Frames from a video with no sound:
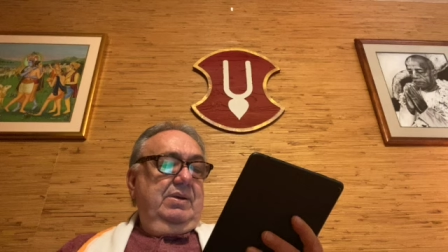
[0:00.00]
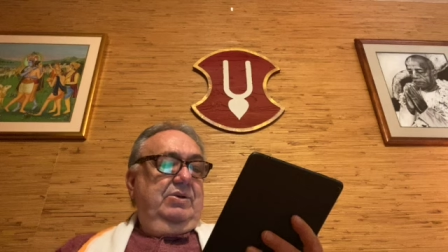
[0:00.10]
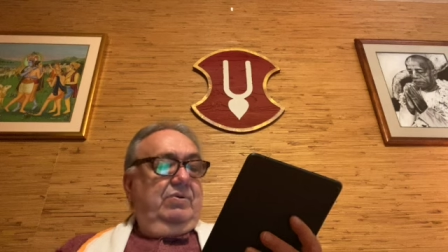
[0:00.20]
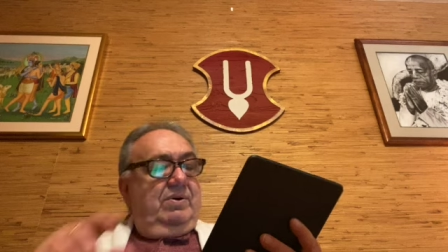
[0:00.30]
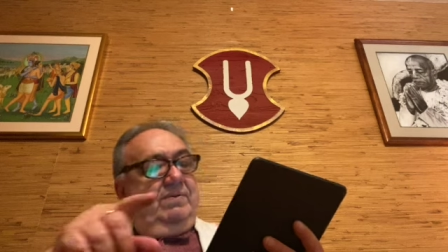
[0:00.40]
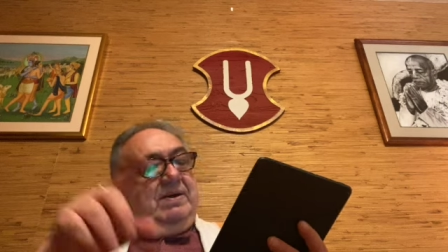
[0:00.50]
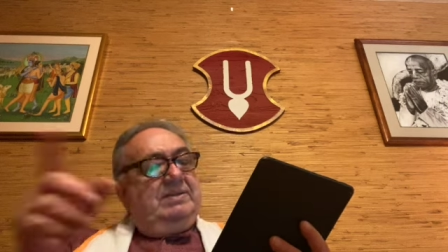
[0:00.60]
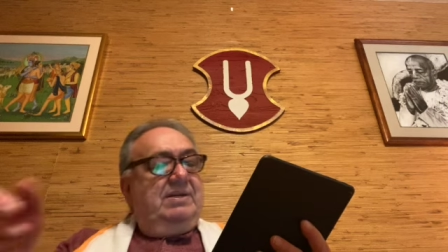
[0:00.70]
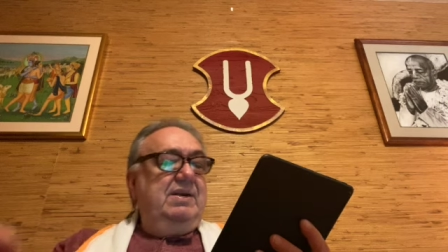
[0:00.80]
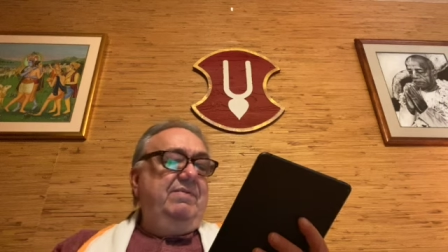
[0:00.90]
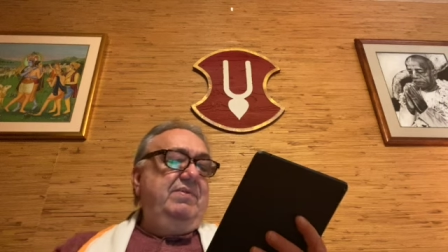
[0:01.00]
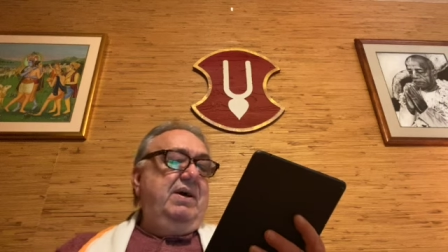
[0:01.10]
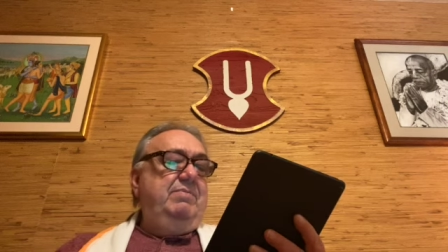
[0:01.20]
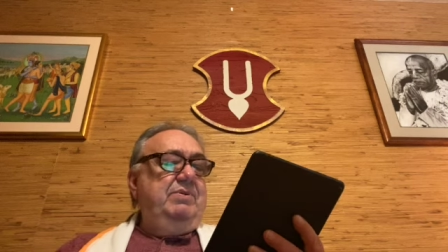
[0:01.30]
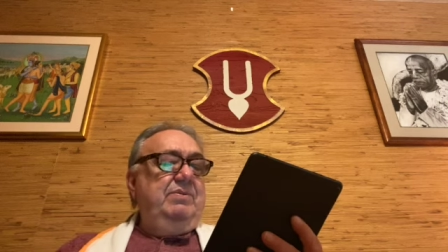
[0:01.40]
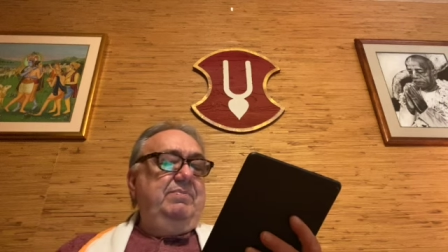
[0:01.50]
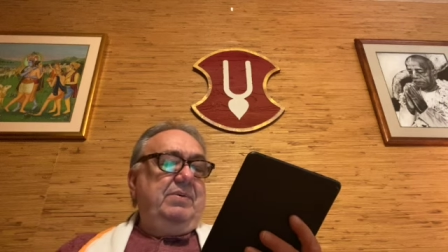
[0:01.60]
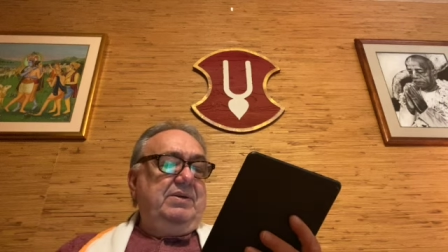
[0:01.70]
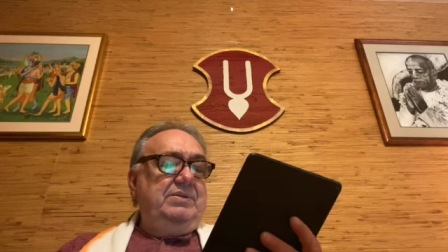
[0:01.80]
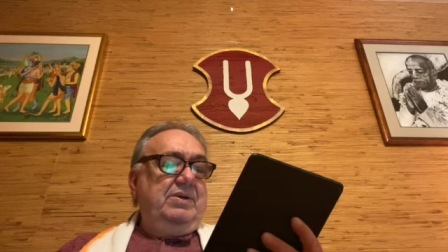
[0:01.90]
You are a resident of Navadvip
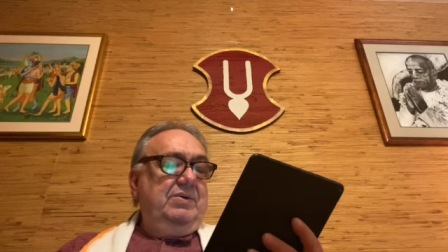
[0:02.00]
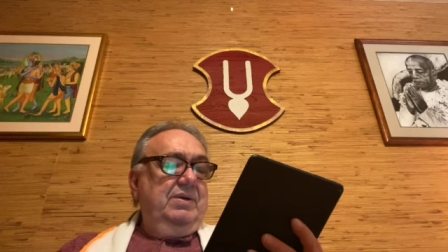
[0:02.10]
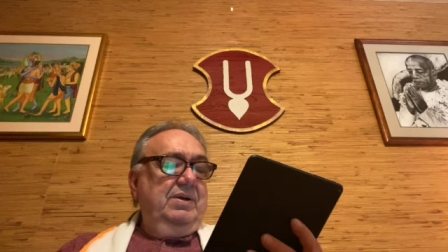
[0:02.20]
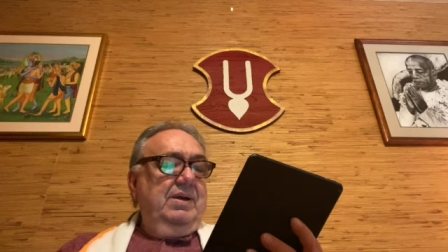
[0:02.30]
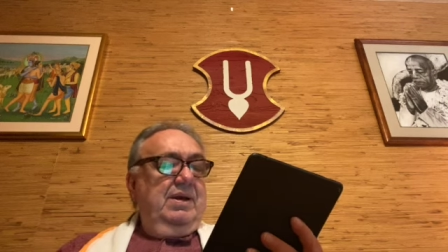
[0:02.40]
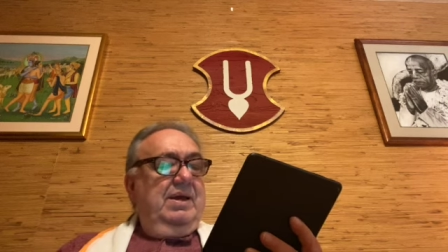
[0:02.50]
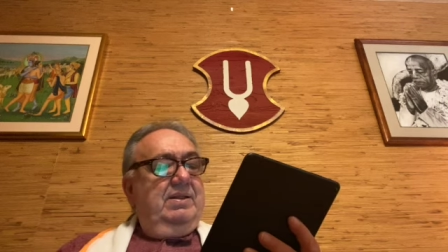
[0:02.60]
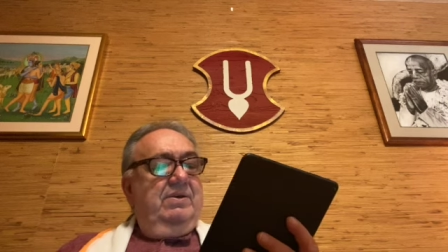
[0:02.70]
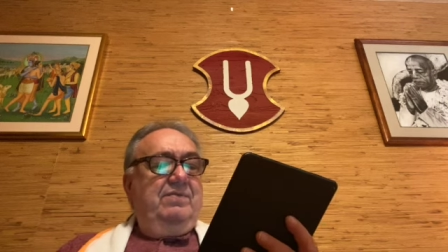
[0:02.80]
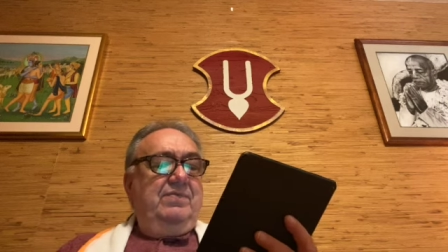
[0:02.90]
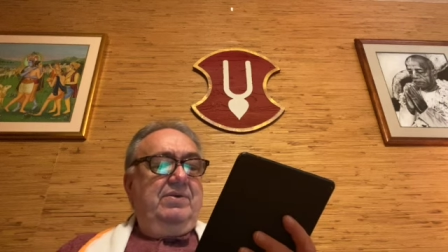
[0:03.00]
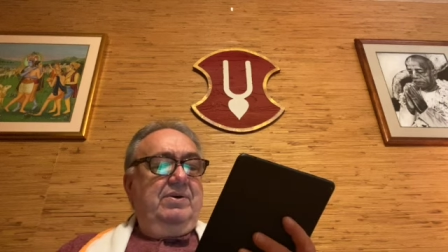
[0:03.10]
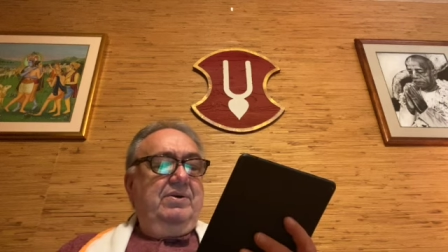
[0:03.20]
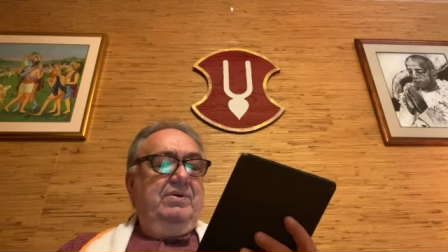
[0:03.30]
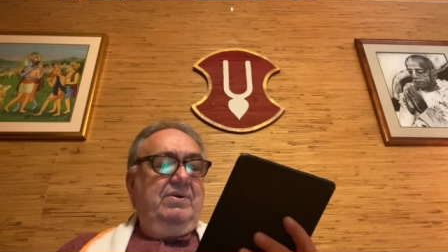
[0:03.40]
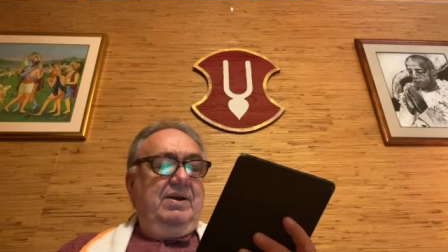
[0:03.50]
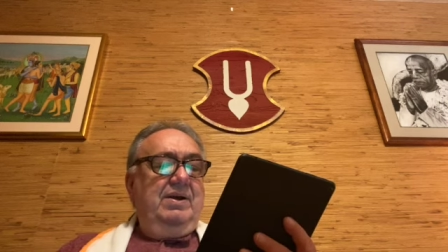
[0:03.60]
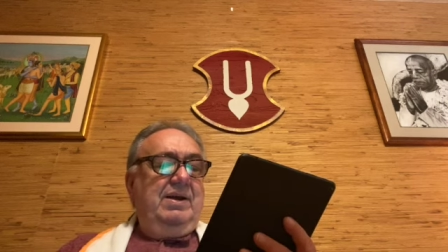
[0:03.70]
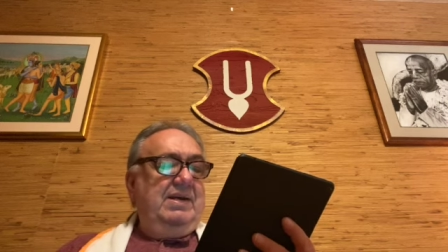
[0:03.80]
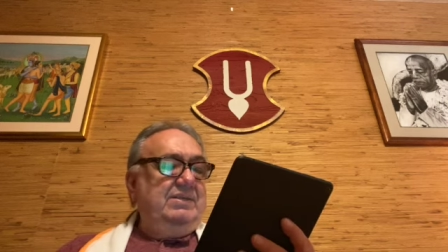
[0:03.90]
also, and therefore
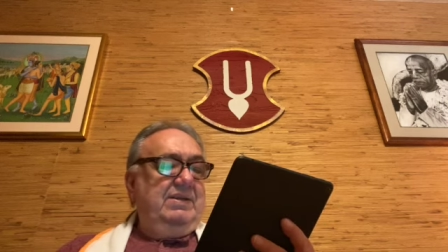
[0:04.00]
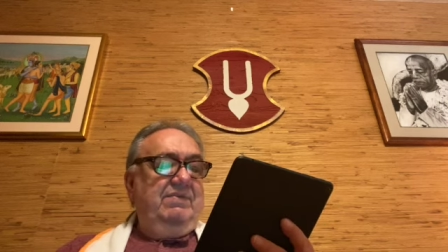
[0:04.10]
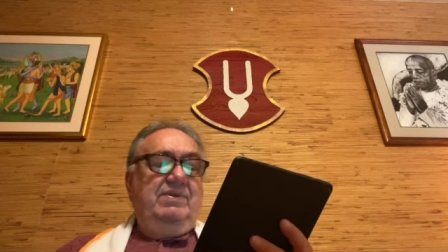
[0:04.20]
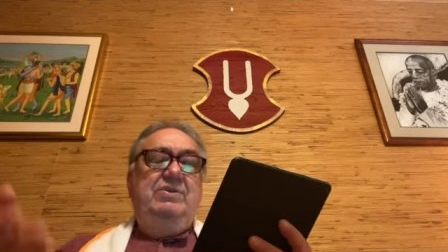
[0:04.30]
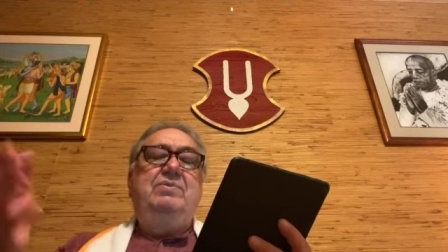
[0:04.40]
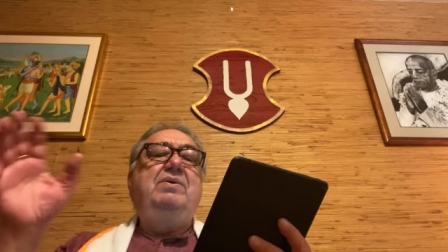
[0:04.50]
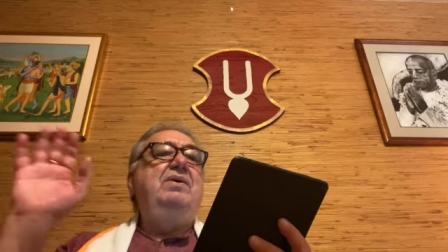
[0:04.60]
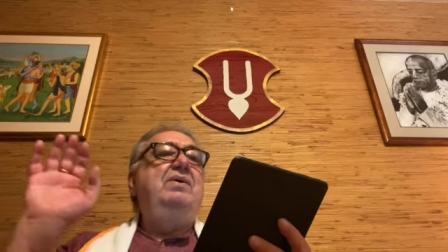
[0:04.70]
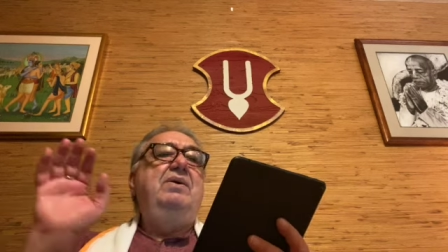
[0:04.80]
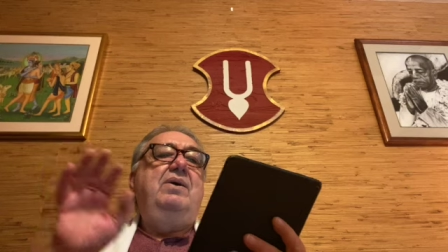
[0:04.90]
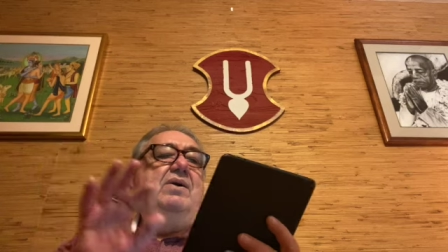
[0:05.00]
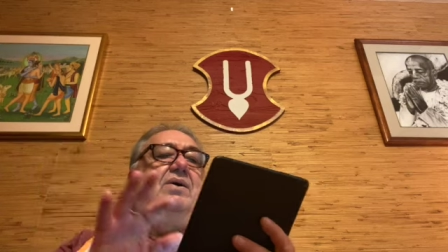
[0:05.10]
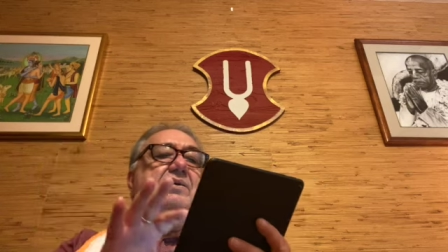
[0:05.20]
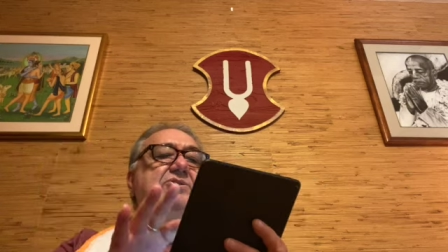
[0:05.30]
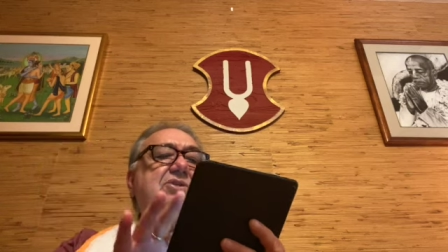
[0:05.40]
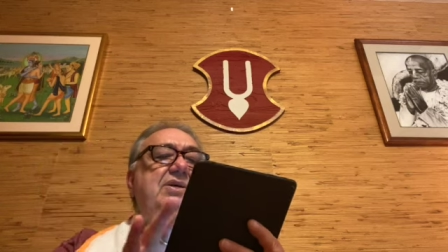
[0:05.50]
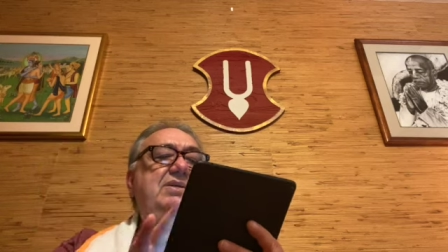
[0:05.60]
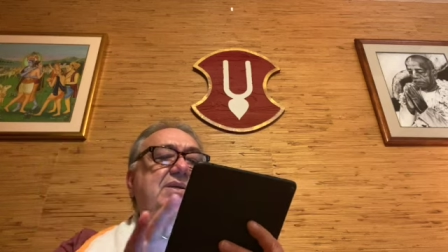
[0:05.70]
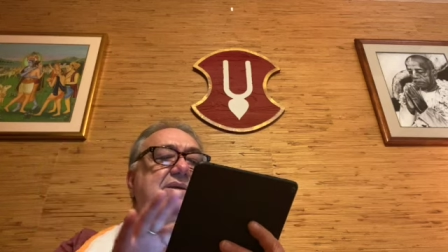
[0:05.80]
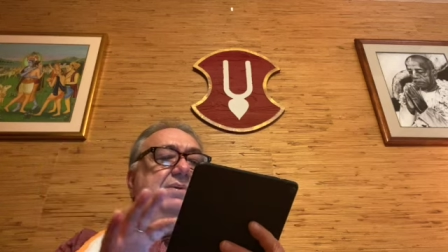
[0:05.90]
Gauranga has given you all
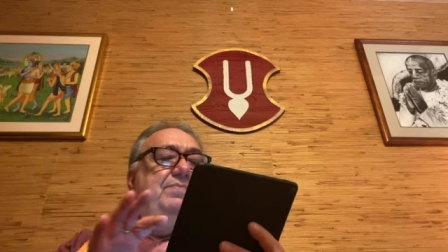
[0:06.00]
Shakti.